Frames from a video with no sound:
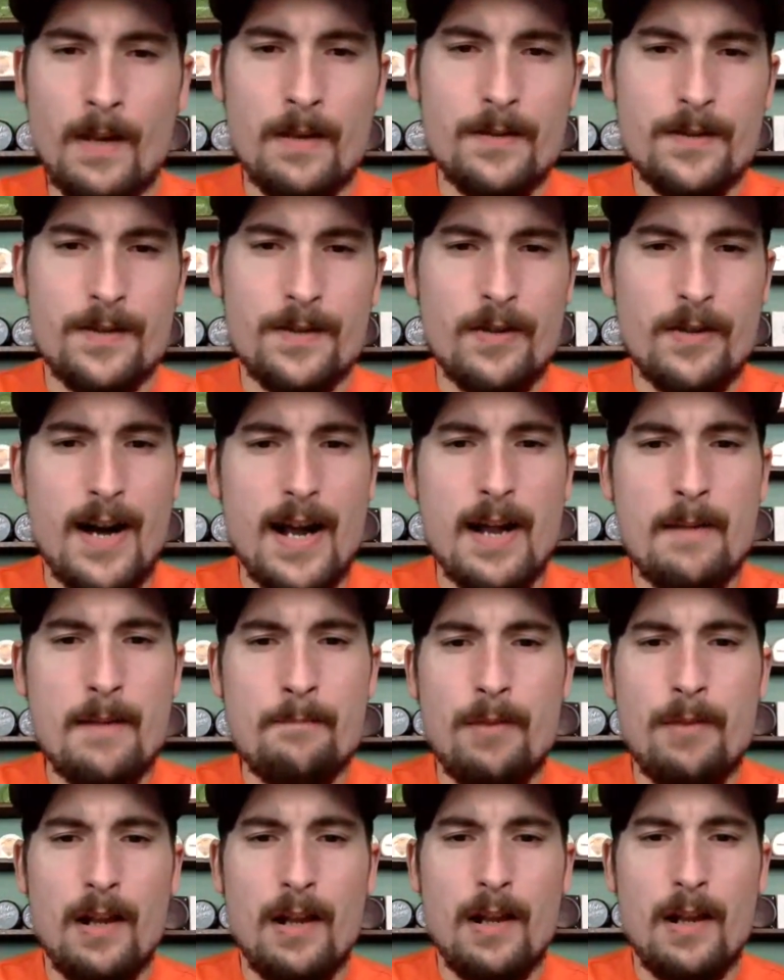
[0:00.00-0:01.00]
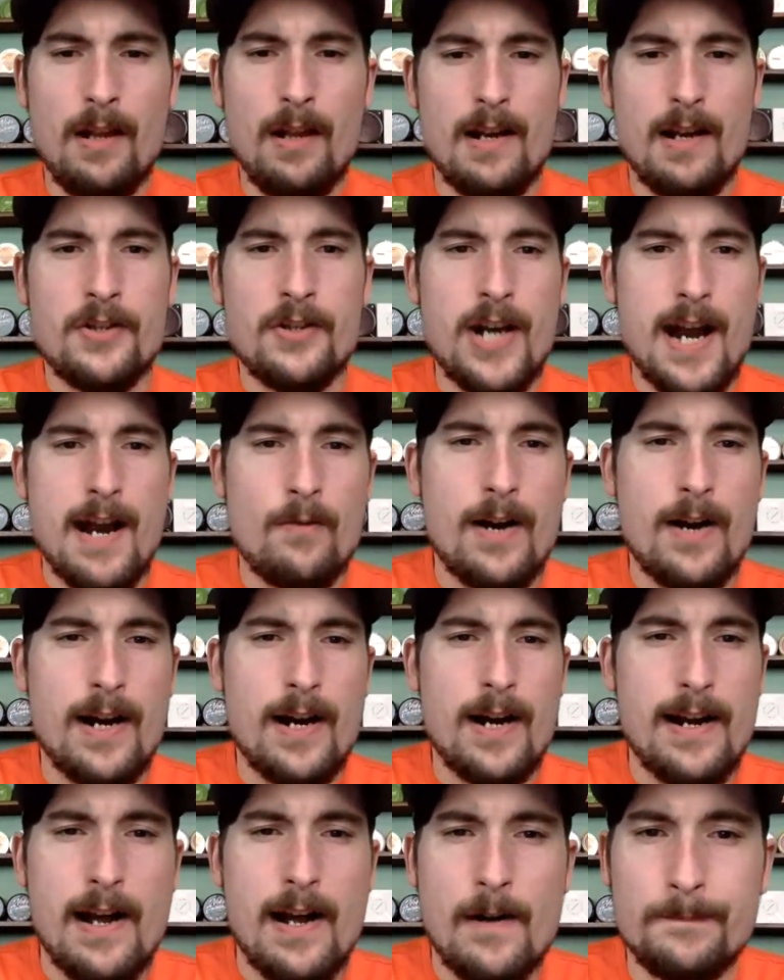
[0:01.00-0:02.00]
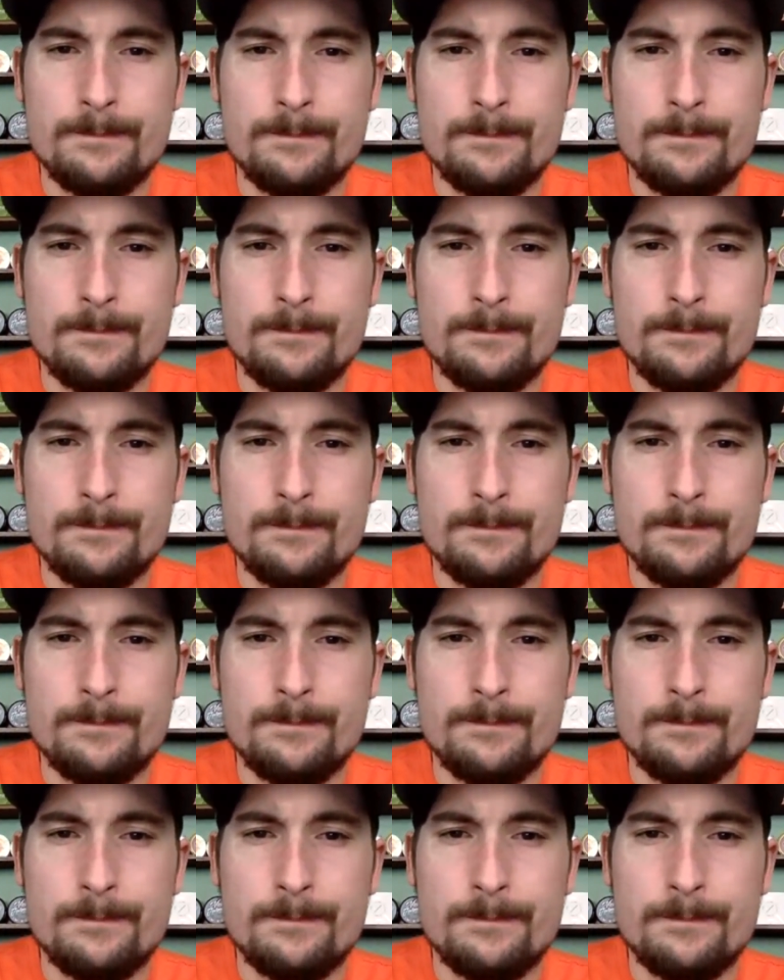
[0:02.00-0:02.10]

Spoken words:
So I'm pulling up the chat right now.